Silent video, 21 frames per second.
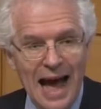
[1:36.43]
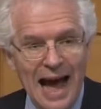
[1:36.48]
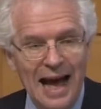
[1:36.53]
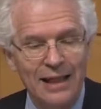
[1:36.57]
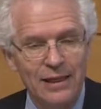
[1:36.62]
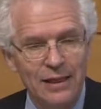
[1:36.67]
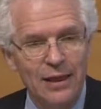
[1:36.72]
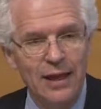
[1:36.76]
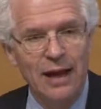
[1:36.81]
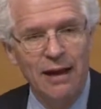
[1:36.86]

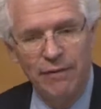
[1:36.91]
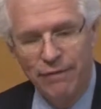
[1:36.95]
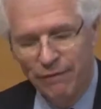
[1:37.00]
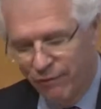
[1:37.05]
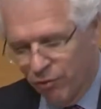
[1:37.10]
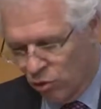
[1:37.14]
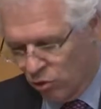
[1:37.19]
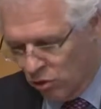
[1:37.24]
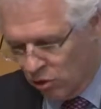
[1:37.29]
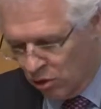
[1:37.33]
and
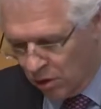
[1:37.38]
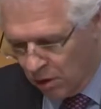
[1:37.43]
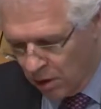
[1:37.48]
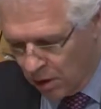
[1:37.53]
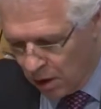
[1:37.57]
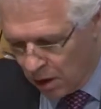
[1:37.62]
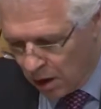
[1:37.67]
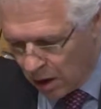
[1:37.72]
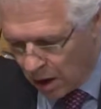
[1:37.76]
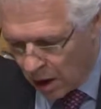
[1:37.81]
therefore
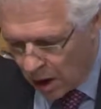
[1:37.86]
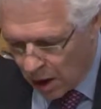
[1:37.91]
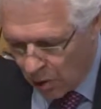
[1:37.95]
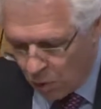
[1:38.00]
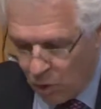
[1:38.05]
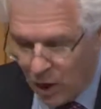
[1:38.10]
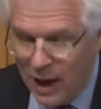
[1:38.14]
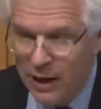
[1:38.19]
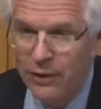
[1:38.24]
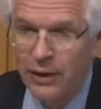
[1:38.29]

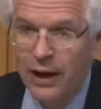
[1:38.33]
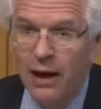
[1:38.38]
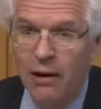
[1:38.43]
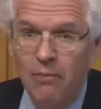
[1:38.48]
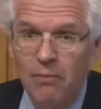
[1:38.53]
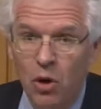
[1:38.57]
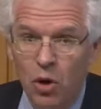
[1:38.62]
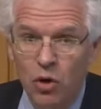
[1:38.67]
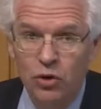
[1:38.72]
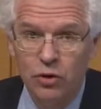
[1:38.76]
where
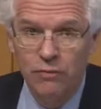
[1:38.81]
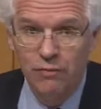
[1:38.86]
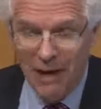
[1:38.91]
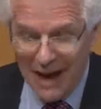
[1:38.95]
they're most